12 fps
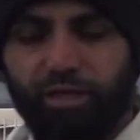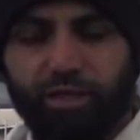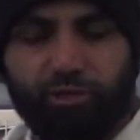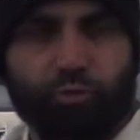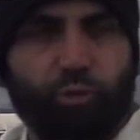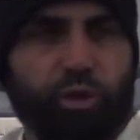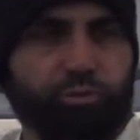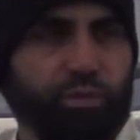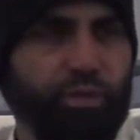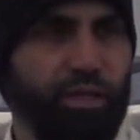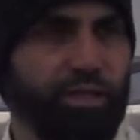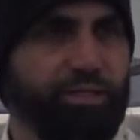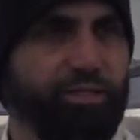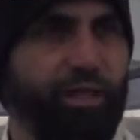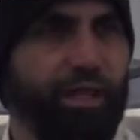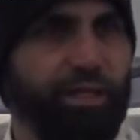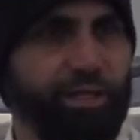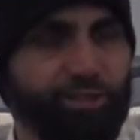uh, dwells within us, so
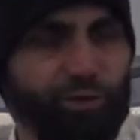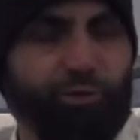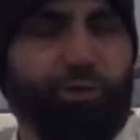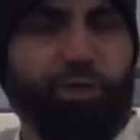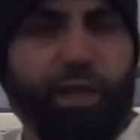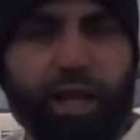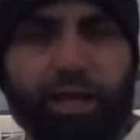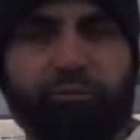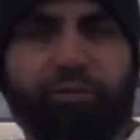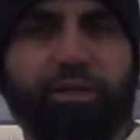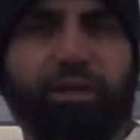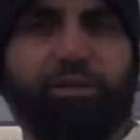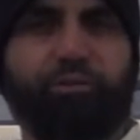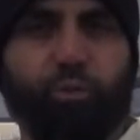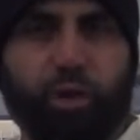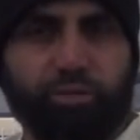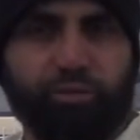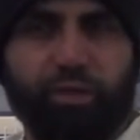that eternal life it
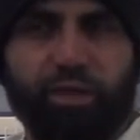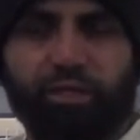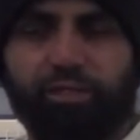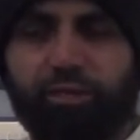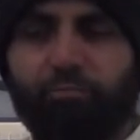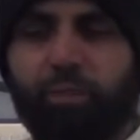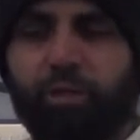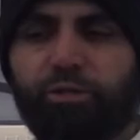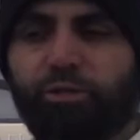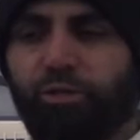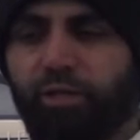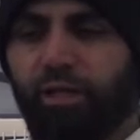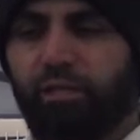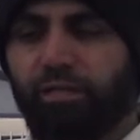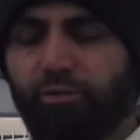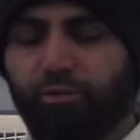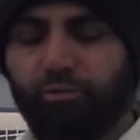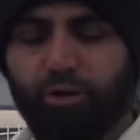dwells within us. So it's
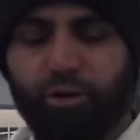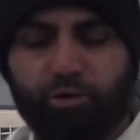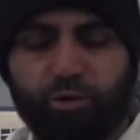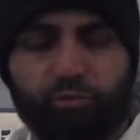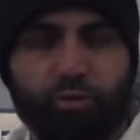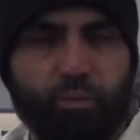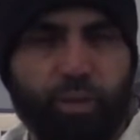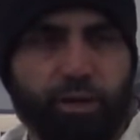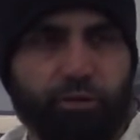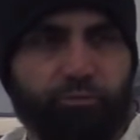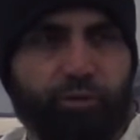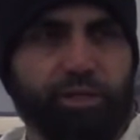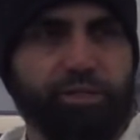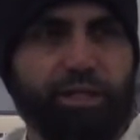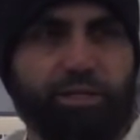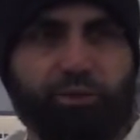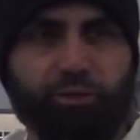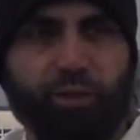a, a good reminder for us that
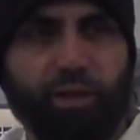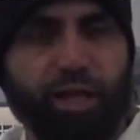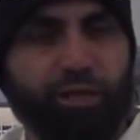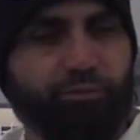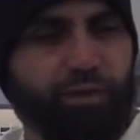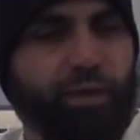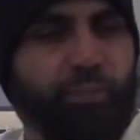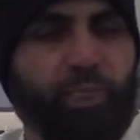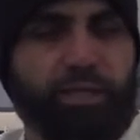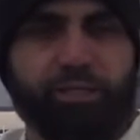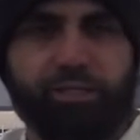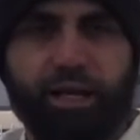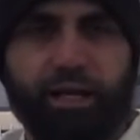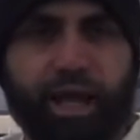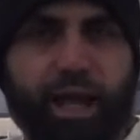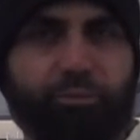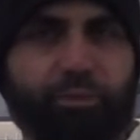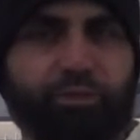eternal life does not
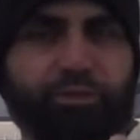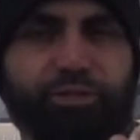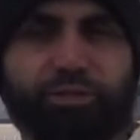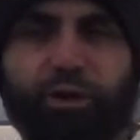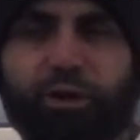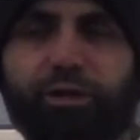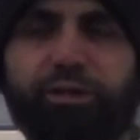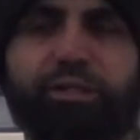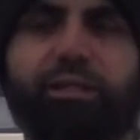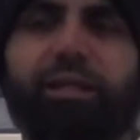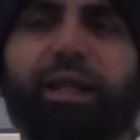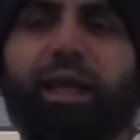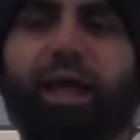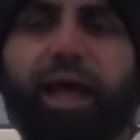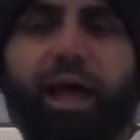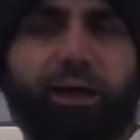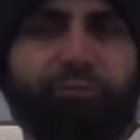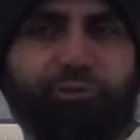happen or start
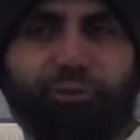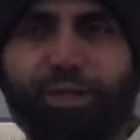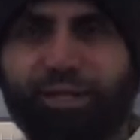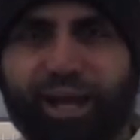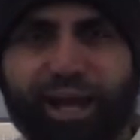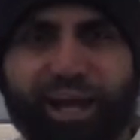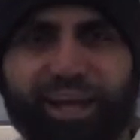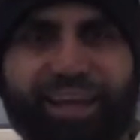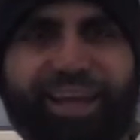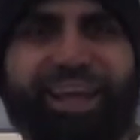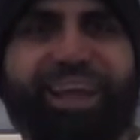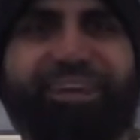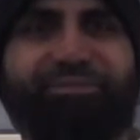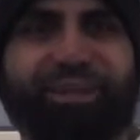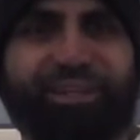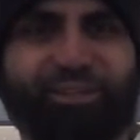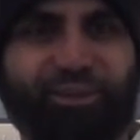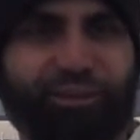after we die,
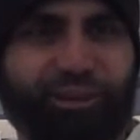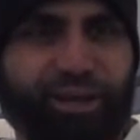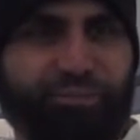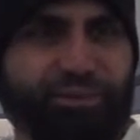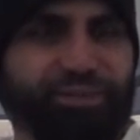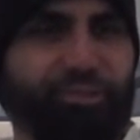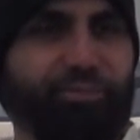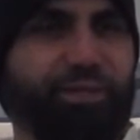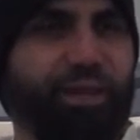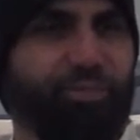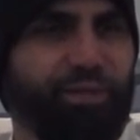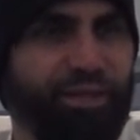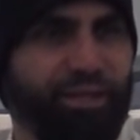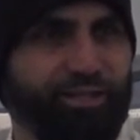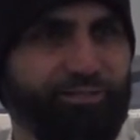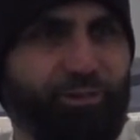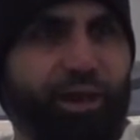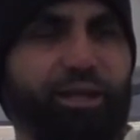but eternal life is something that
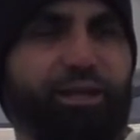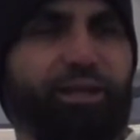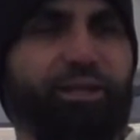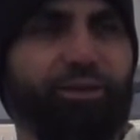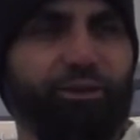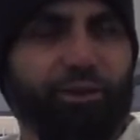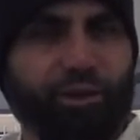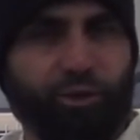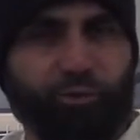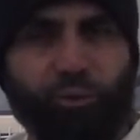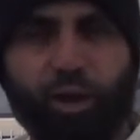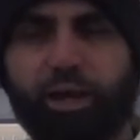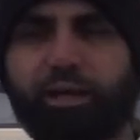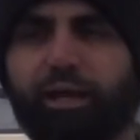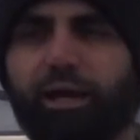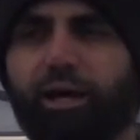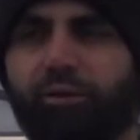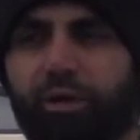begins right here, right
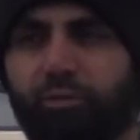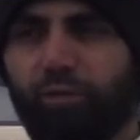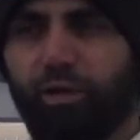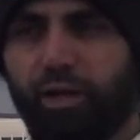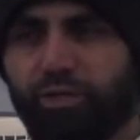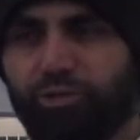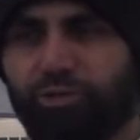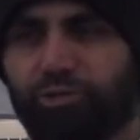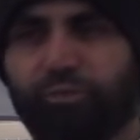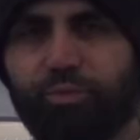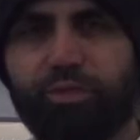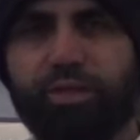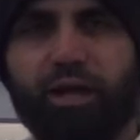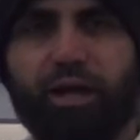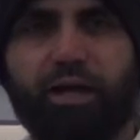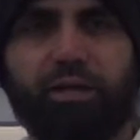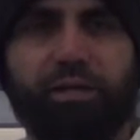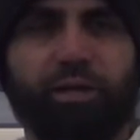now, in relationship with
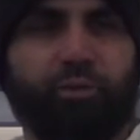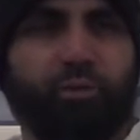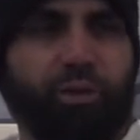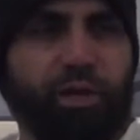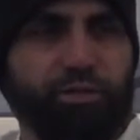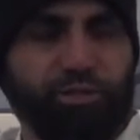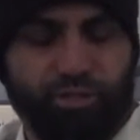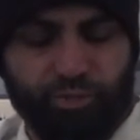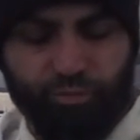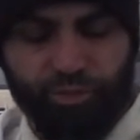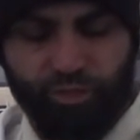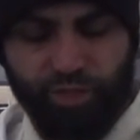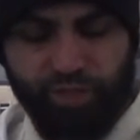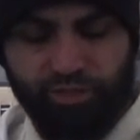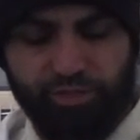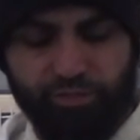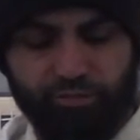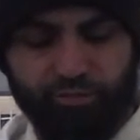God, relationship with
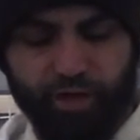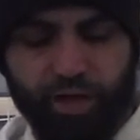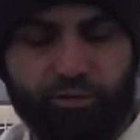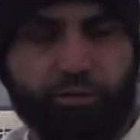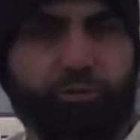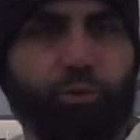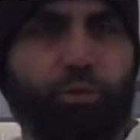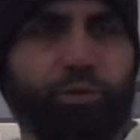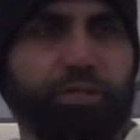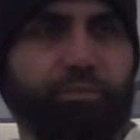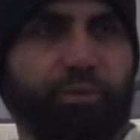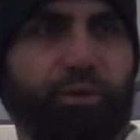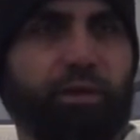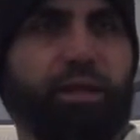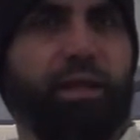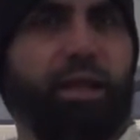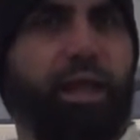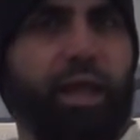Jesus, the Father, the Holy Spirit,
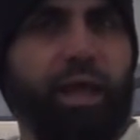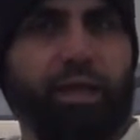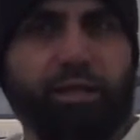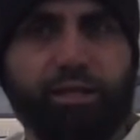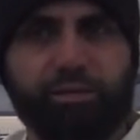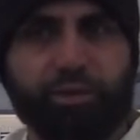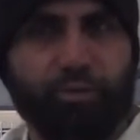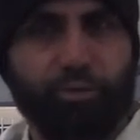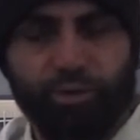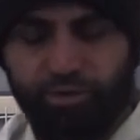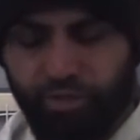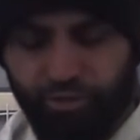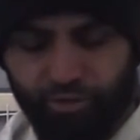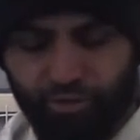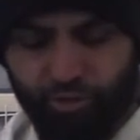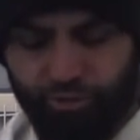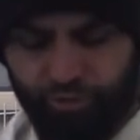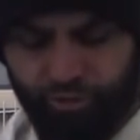and his community, the
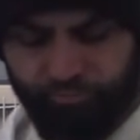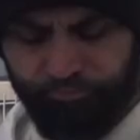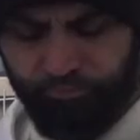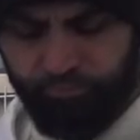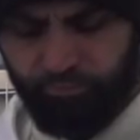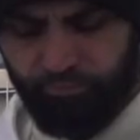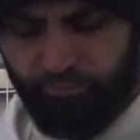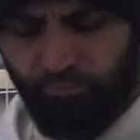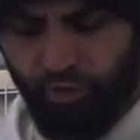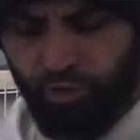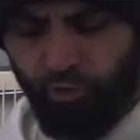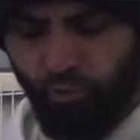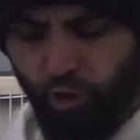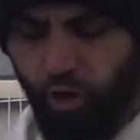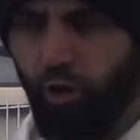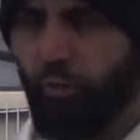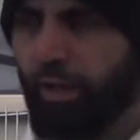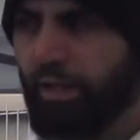church. So we're
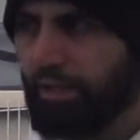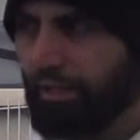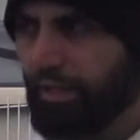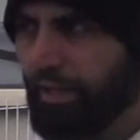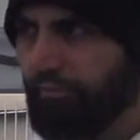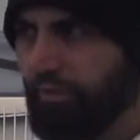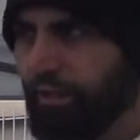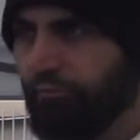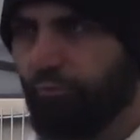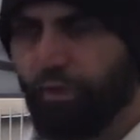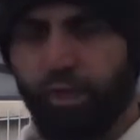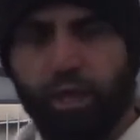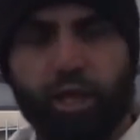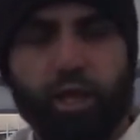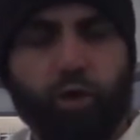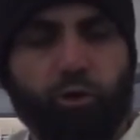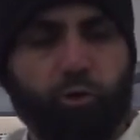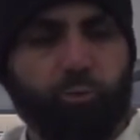already living, if we
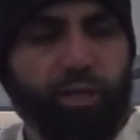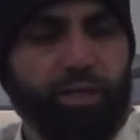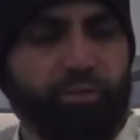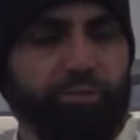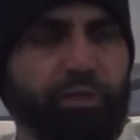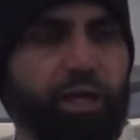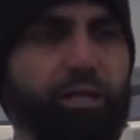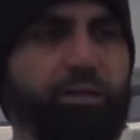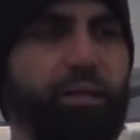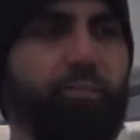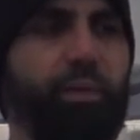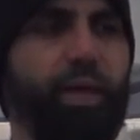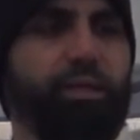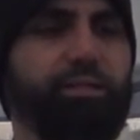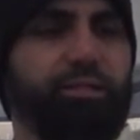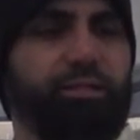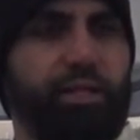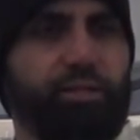are obedient to God's commands
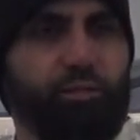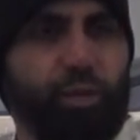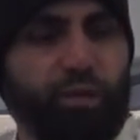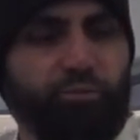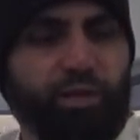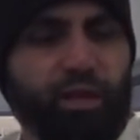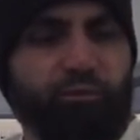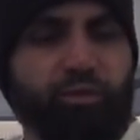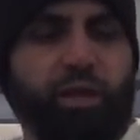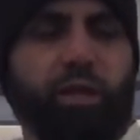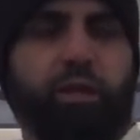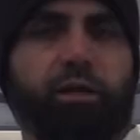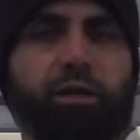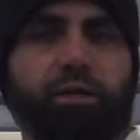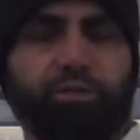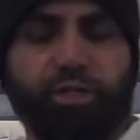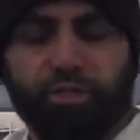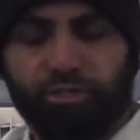and His way of life,
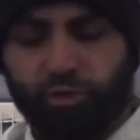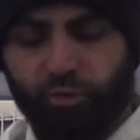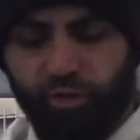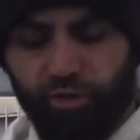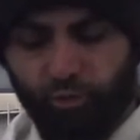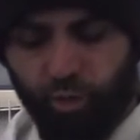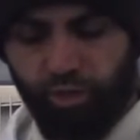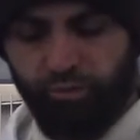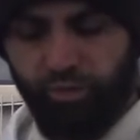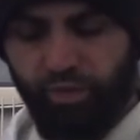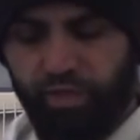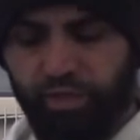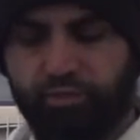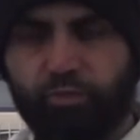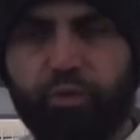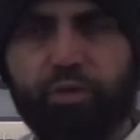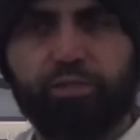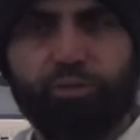Jesus already dwells within us
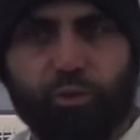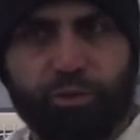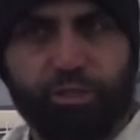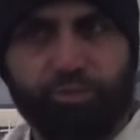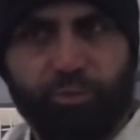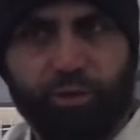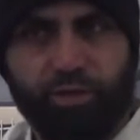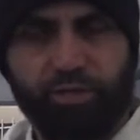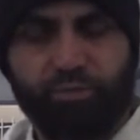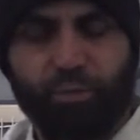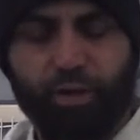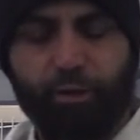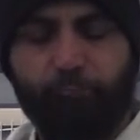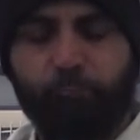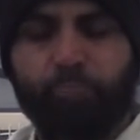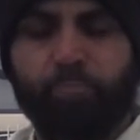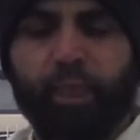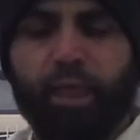with His Holy Spirit as well.
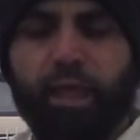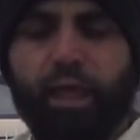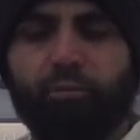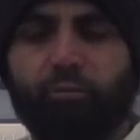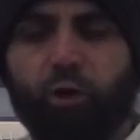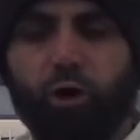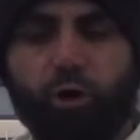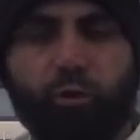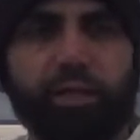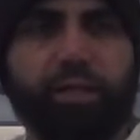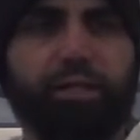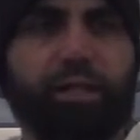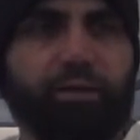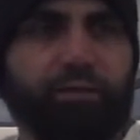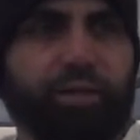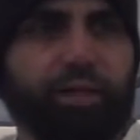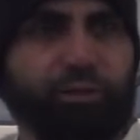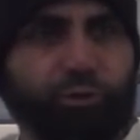And we're already
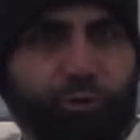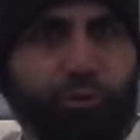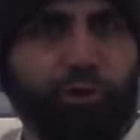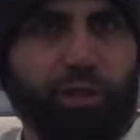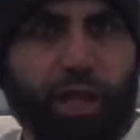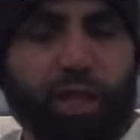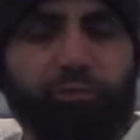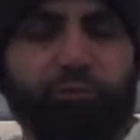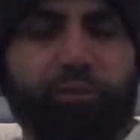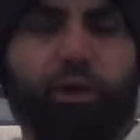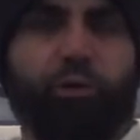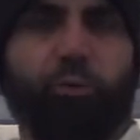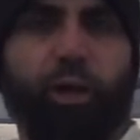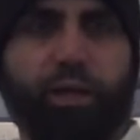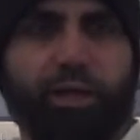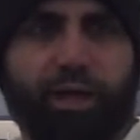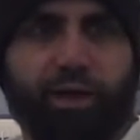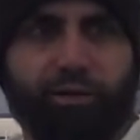living eternal life
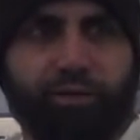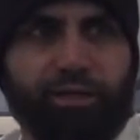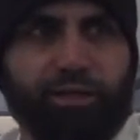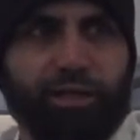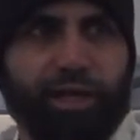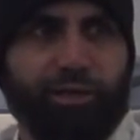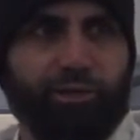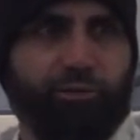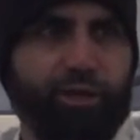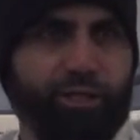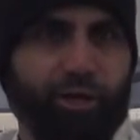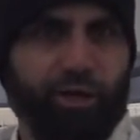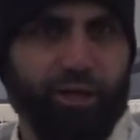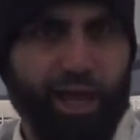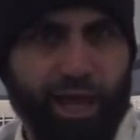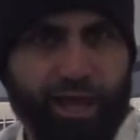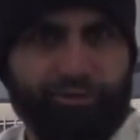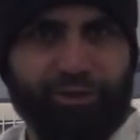right now. I don't know if i call it
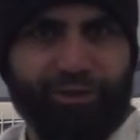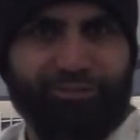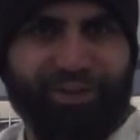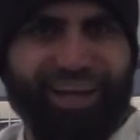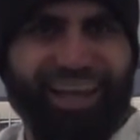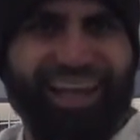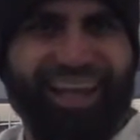heaven, but